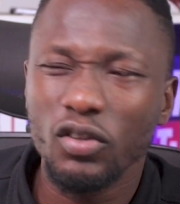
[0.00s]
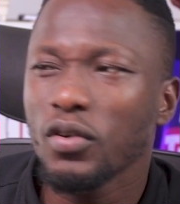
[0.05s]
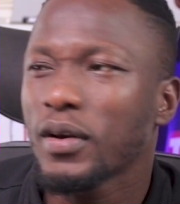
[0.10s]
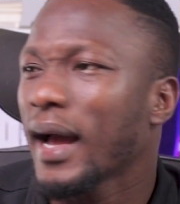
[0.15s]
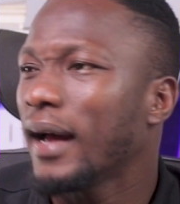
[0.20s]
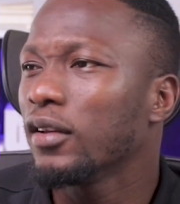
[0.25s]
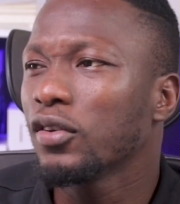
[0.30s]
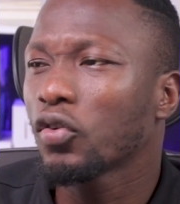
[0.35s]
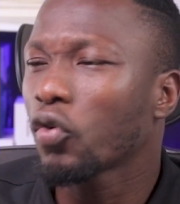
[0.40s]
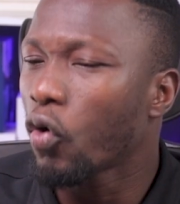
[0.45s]
You
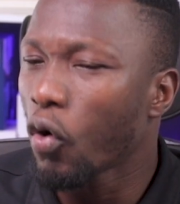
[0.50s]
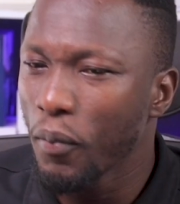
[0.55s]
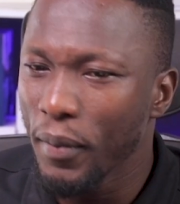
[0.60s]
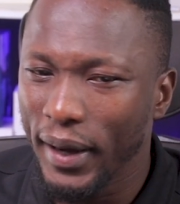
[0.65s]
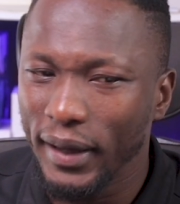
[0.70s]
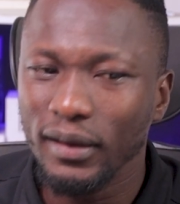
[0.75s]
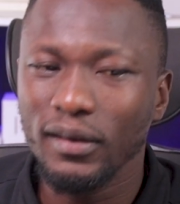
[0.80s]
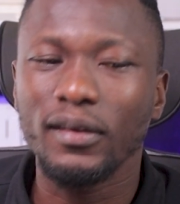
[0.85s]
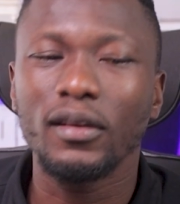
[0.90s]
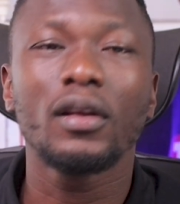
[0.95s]
can
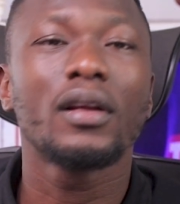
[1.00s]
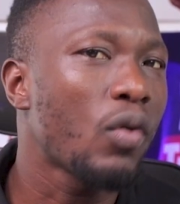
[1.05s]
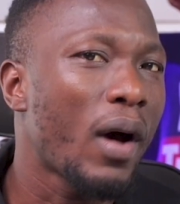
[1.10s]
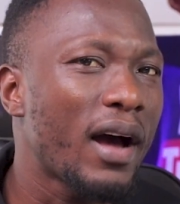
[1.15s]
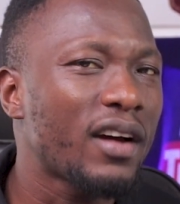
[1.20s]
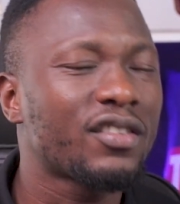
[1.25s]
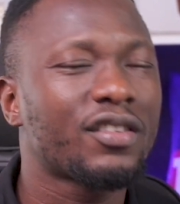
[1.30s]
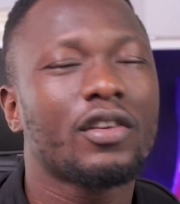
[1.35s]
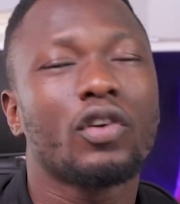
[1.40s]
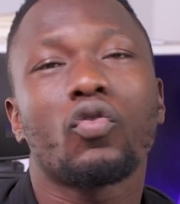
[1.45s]
comment to
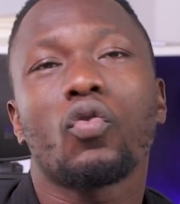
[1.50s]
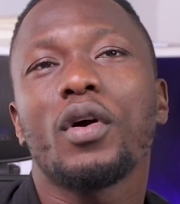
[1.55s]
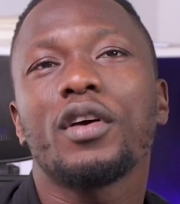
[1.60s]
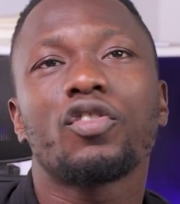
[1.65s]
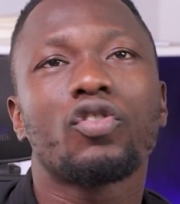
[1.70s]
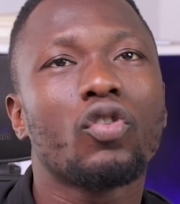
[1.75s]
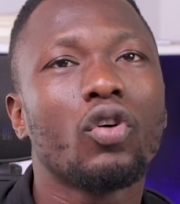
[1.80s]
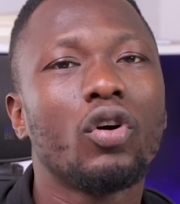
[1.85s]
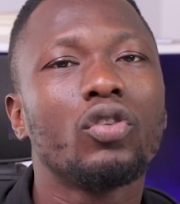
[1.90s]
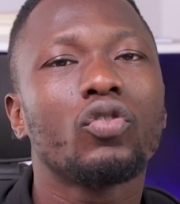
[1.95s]
ask a
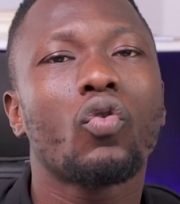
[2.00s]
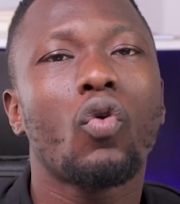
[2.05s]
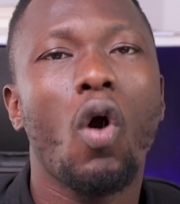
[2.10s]
question,